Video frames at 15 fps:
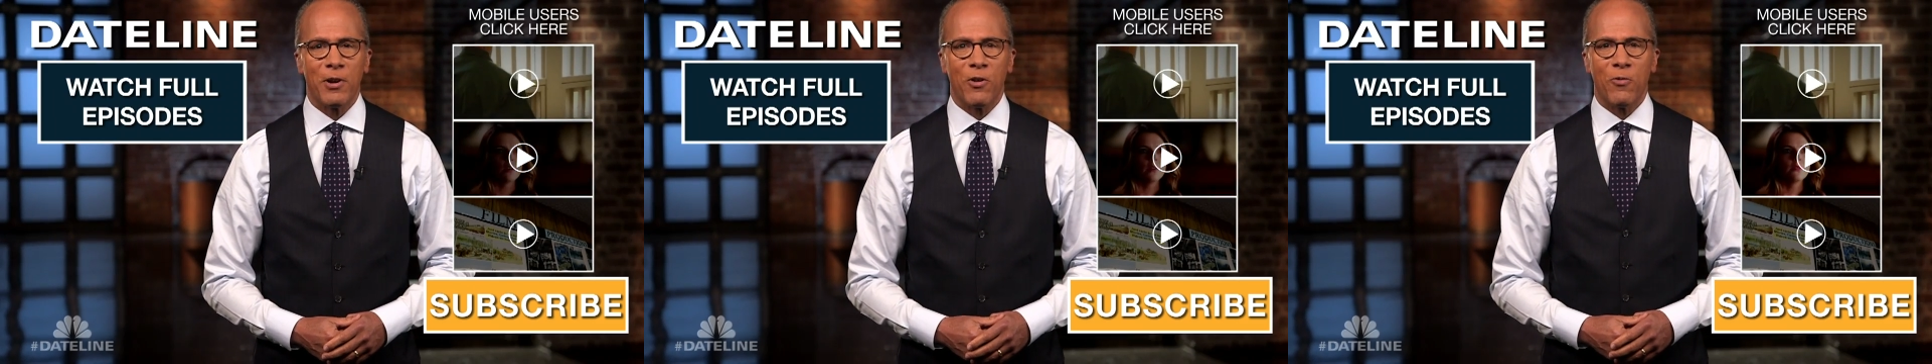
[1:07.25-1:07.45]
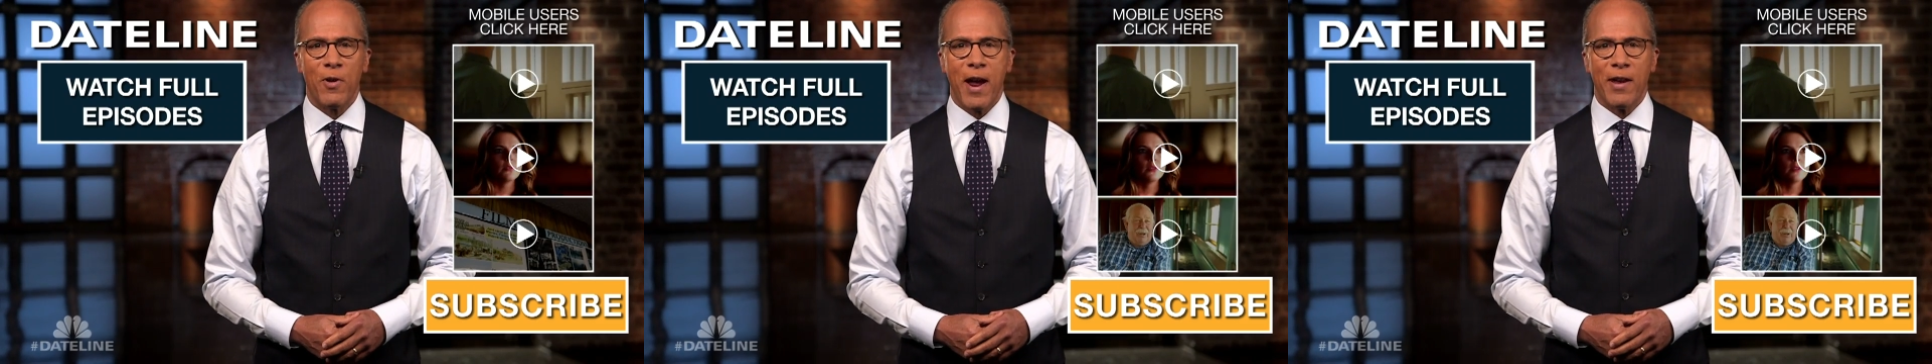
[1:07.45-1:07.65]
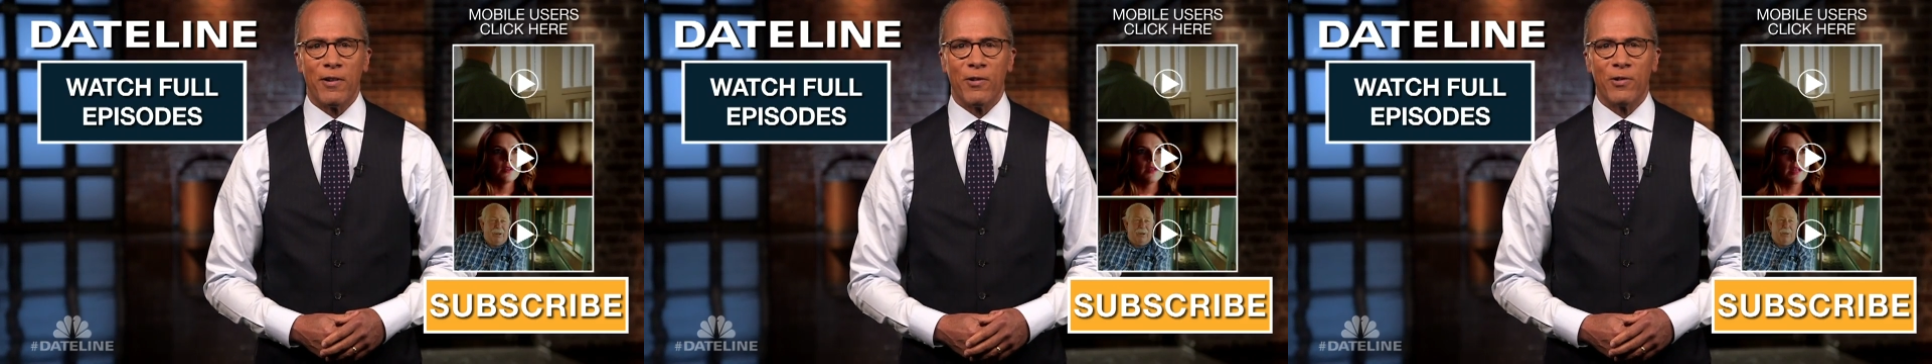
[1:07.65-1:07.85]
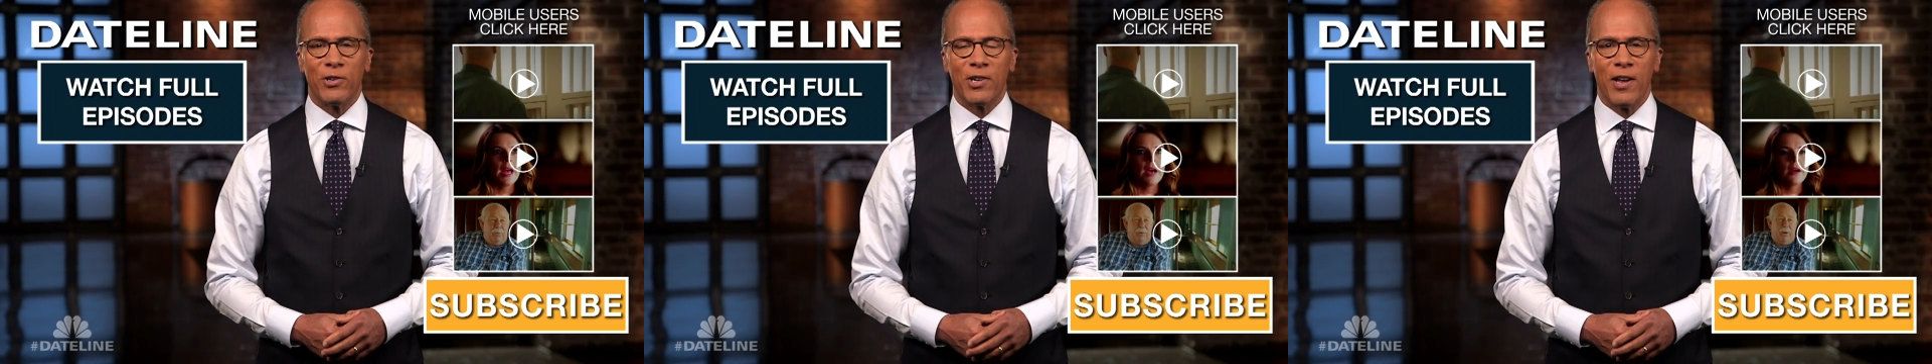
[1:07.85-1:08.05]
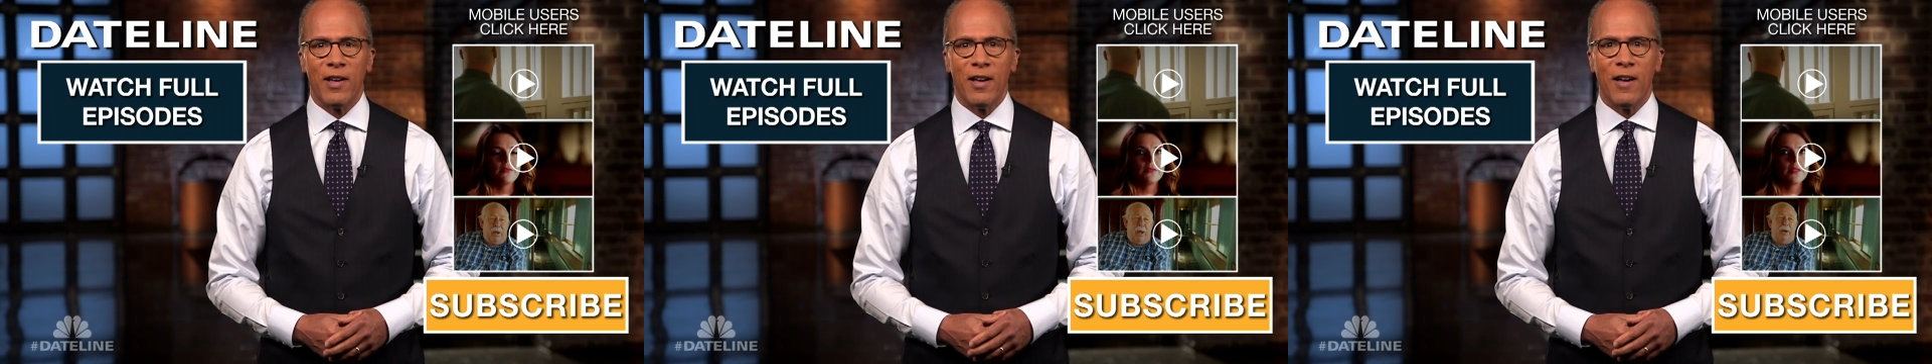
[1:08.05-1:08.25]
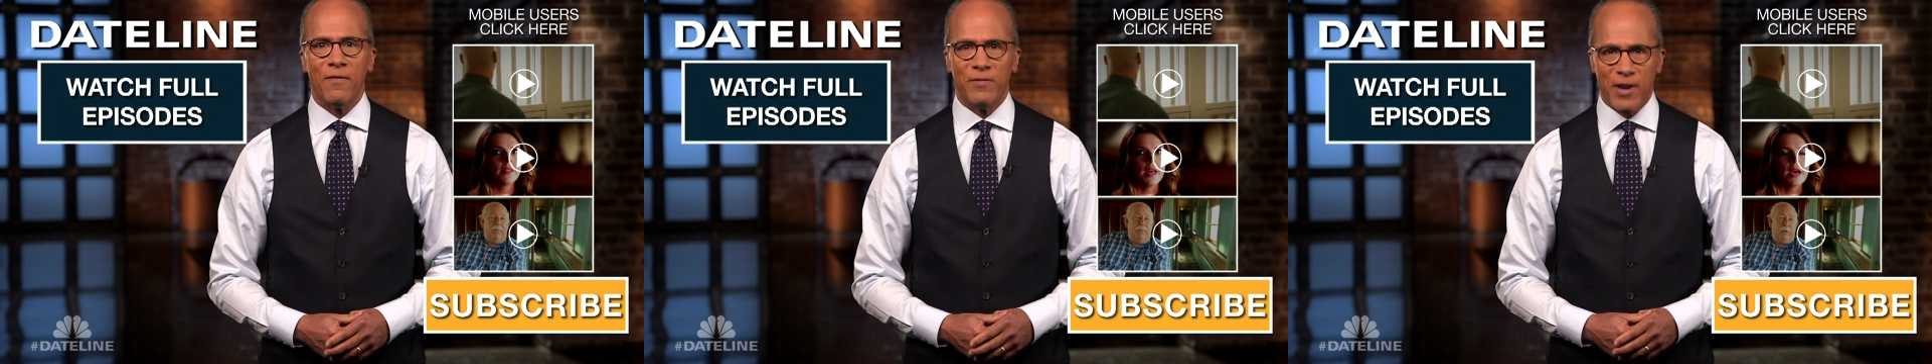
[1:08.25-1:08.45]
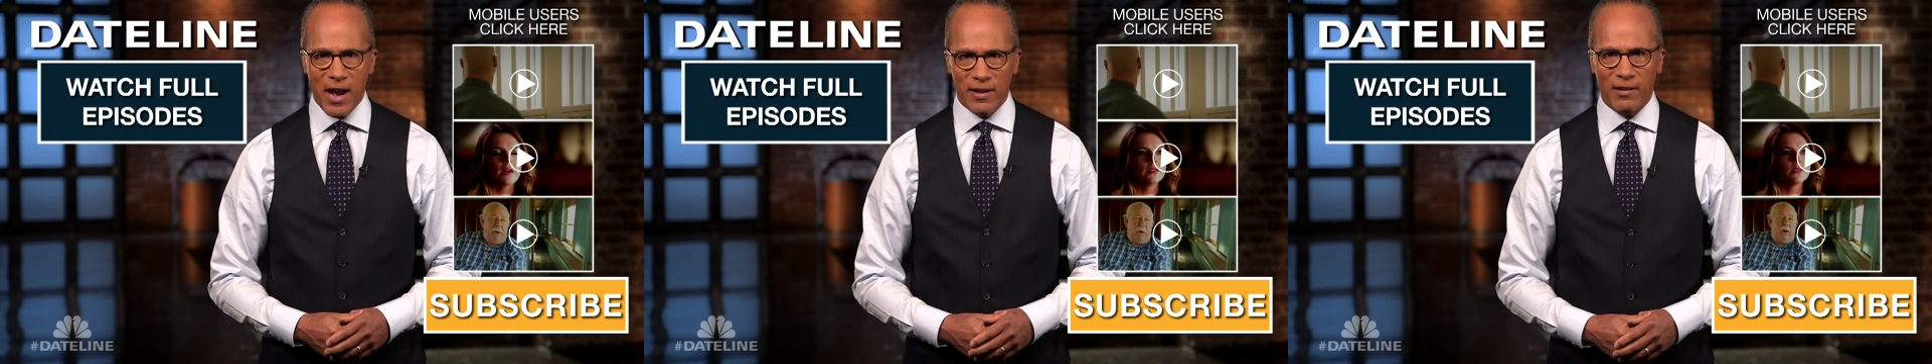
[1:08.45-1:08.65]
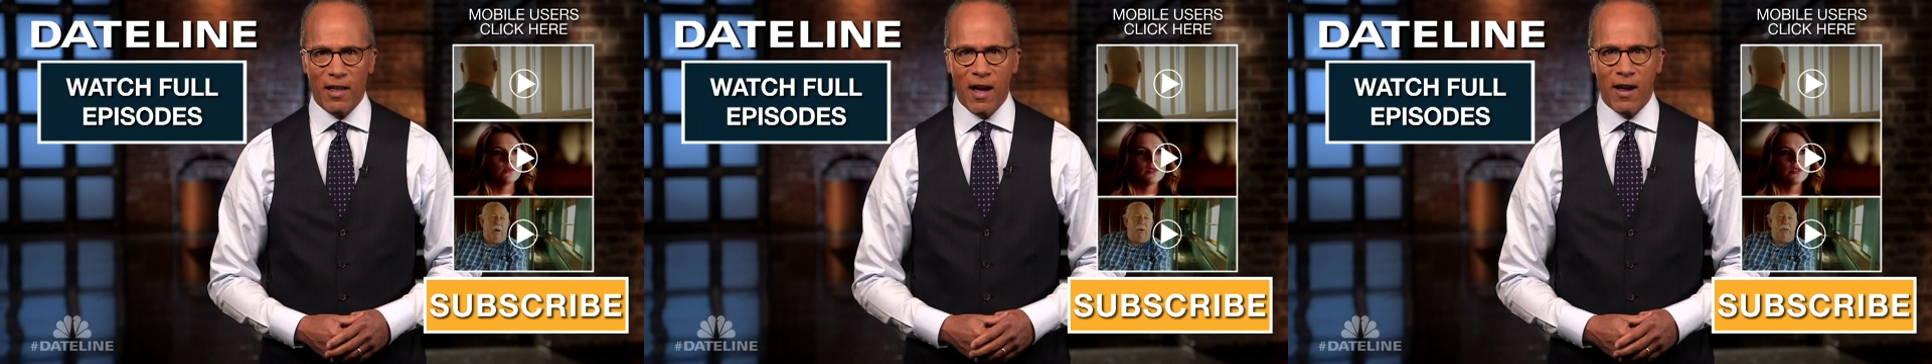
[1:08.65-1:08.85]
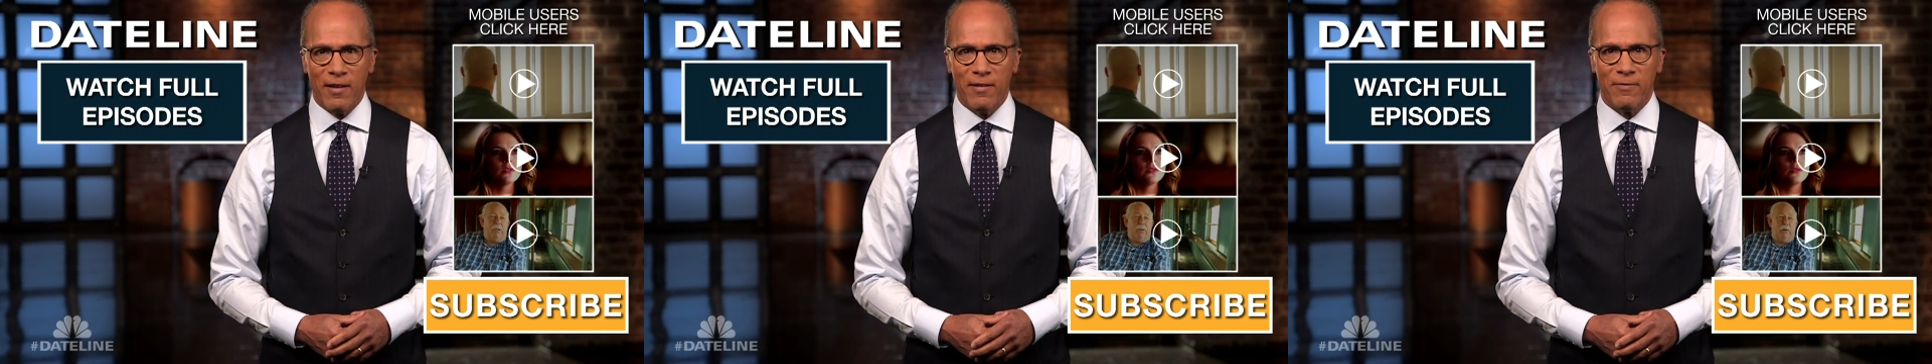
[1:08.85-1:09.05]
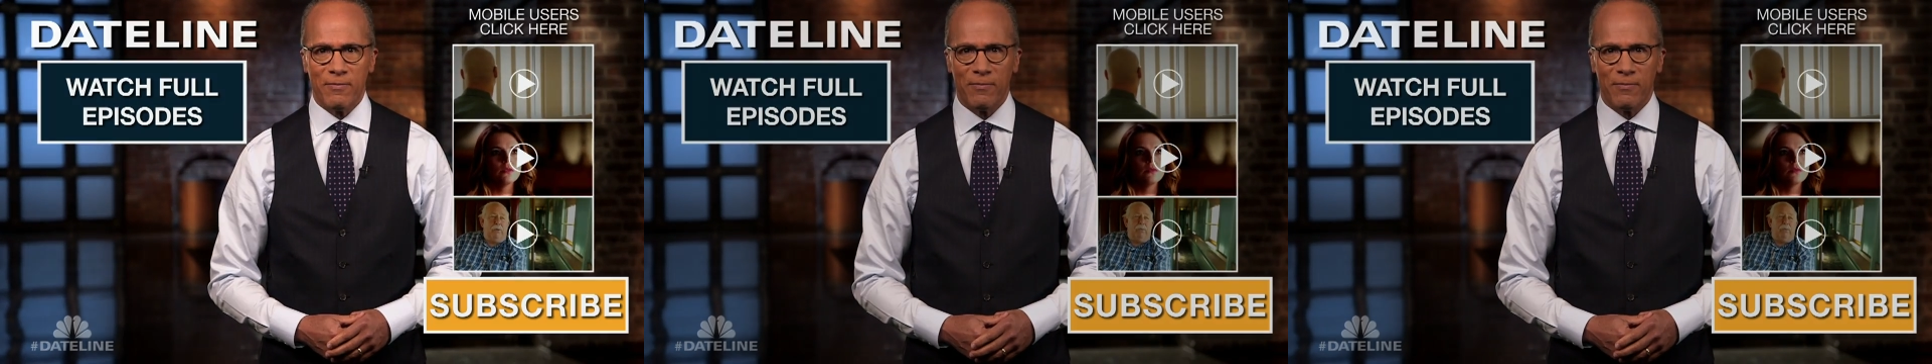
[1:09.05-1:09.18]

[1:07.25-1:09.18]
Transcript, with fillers: creators of Dateline.